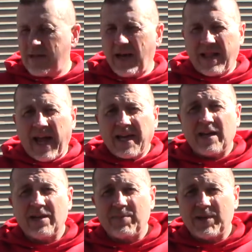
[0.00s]
I like
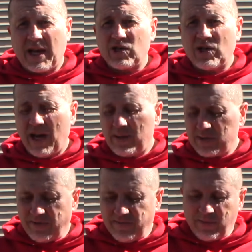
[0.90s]
it. Protects your cams
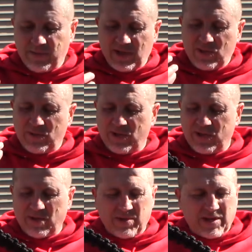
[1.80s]
and everything. But this was just
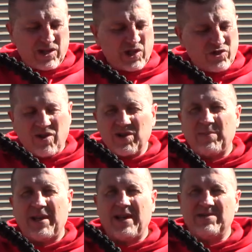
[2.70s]
something that struck
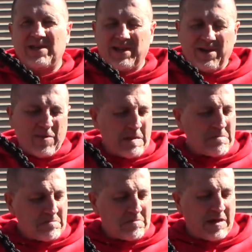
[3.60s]
me. And I was like, you know what?
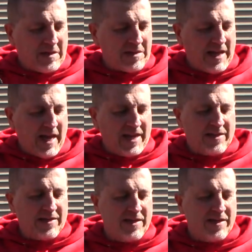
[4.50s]
I'm going to get it.